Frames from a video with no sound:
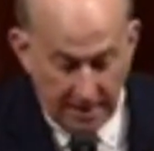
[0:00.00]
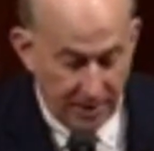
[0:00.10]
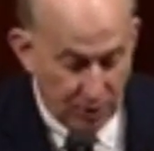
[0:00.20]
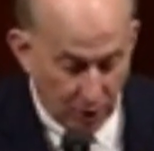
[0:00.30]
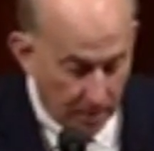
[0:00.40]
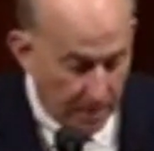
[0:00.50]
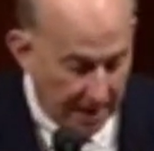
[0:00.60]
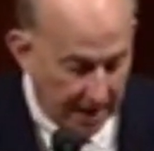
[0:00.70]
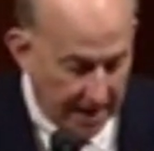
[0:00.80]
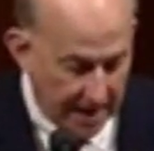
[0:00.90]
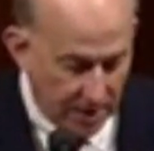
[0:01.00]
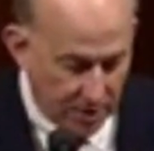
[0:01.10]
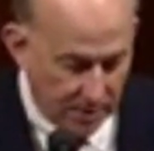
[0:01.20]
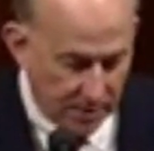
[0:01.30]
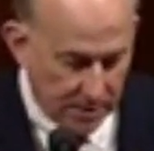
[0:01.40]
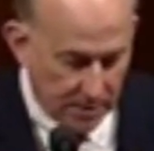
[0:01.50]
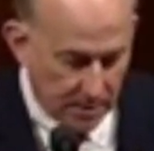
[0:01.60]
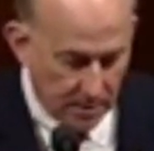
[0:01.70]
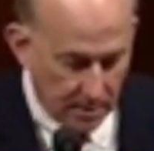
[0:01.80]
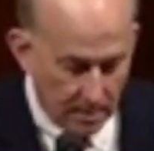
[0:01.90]
Maybe there's some relationship
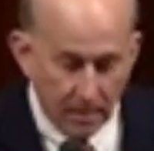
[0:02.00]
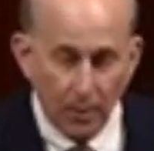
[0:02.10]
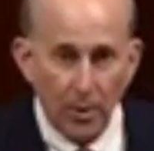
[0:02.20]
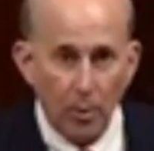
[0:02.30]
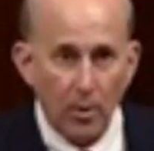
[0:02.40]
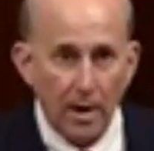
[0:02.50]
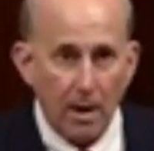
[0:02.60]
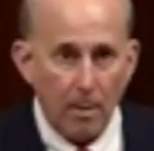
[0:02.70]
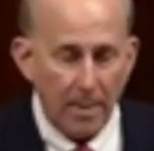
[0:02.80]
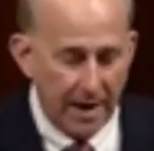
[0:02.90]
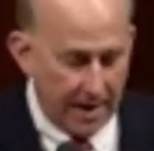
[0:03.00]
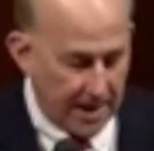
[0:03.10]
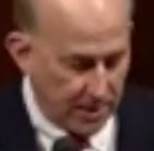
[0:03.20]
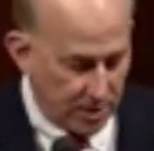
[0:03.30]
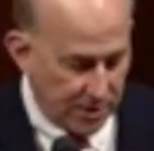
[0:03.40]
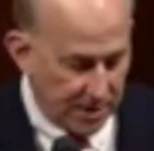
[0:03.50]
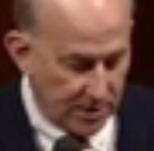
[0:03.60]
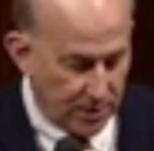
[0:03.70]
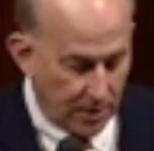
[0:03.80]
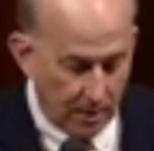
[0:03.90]
there. We ought to be able
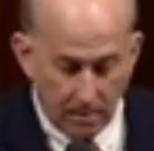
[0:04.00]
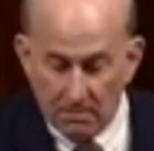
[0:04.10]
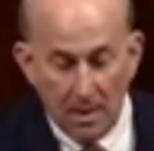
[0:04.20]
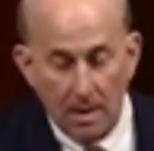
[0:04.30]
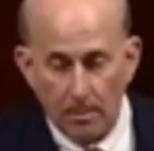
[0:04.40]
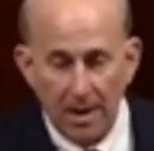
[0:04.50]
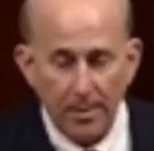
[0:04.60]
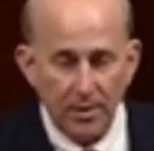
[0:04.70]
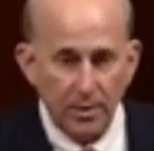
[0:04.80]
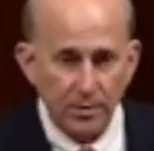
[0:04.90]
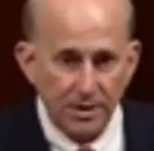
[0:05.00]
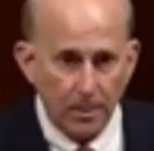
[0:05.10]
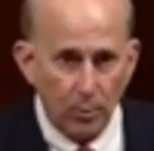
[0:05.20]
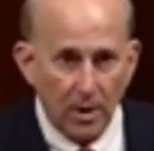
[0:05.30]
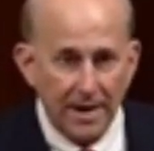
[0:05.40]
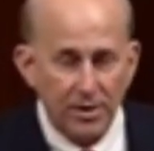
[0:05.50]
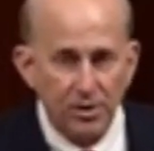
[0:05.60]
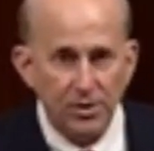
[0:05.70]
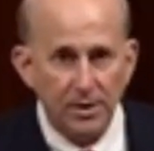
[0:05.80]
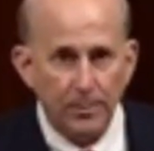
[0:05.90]
to discern how many of these people have
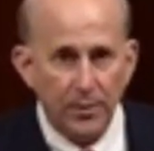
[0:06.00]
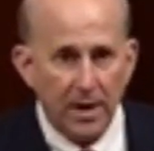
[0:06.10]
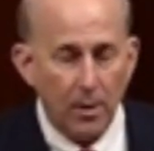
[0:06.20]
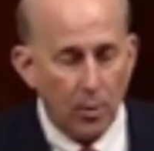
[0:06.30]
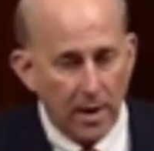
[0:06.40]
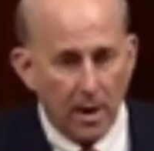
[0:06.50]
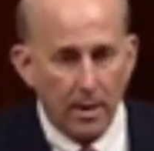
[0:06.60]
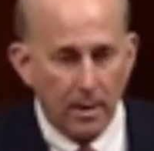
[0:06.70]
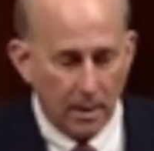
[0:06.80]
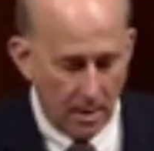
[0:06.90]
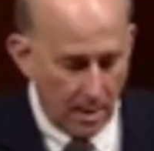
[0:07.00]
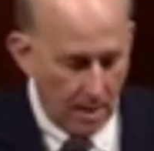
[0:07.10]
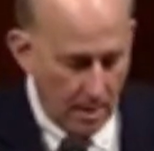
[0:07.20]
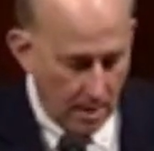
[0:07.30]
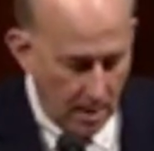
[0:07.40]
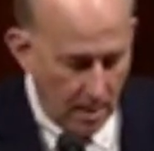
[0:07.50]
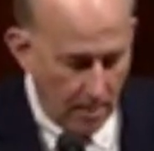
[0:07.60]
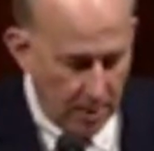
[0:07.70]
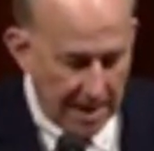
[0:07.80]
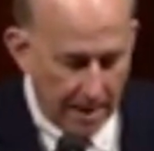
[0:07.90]
taken different types of drugs
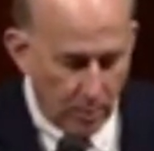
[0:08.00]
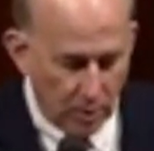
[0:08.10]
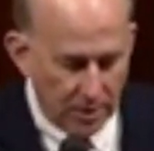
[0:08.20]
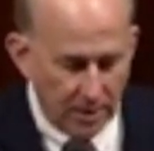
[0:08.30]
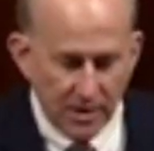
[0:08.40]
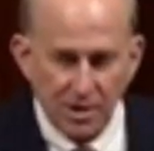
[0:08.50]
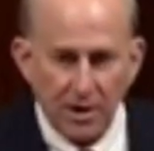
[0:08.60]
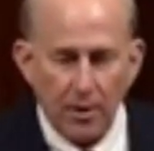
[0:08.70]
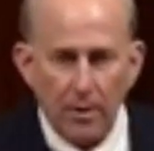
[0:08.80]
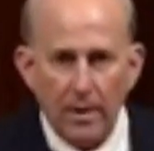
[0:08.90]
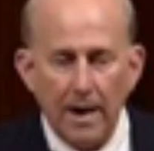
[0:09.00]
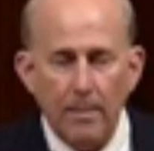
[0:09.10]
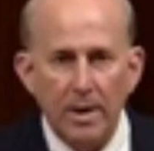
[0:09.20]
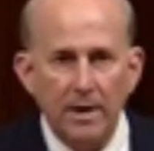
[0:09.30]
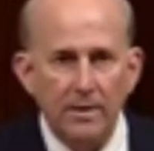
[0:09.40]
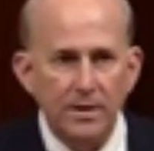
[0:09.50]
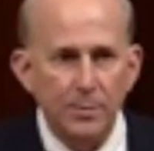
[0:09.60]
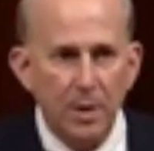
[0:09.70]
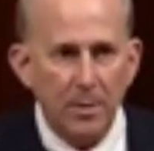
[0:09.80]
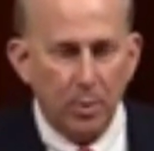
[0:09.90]
and which one were they. We
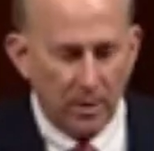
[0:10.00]
know